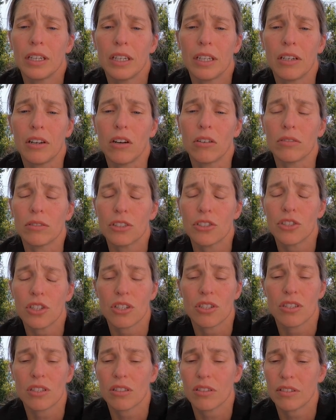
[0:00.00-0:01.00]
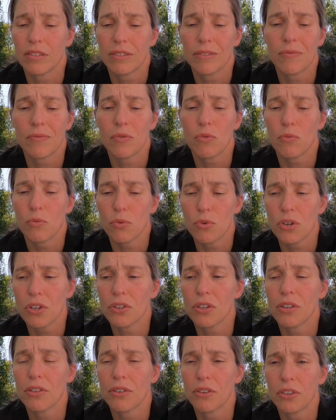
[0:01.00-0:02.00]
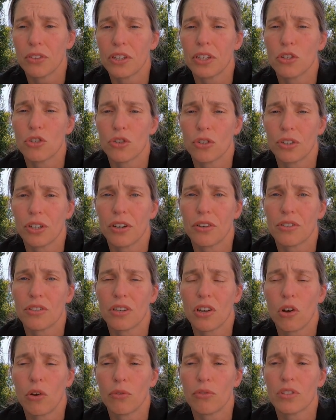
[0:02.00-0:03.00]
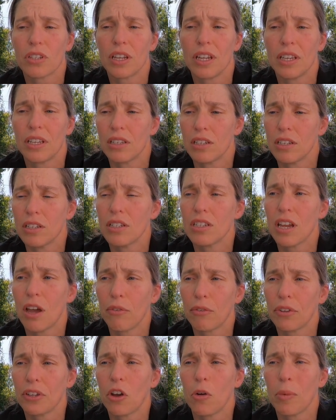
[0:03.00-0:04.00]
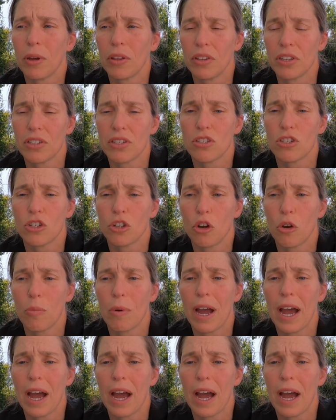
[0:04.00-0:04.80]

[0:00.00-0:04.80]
You know, just really thoroughly enjoyed ourselves, and definitely on my list to go